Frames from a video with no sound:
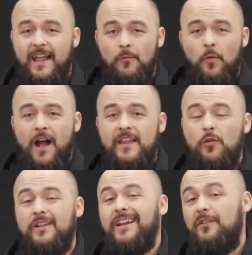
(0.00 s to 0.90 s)
and why
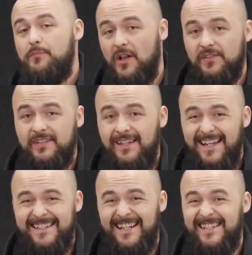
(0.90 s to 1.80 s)
your gun belt
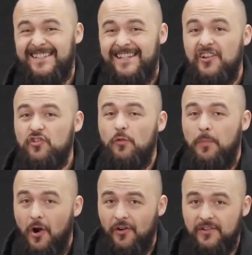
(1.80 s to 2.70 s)
is an essential
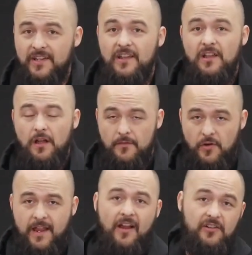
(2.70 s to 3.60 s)
part of
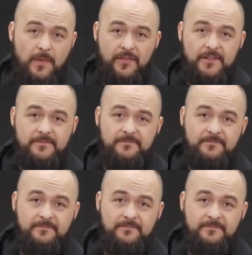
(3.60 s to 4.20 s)
your carry method.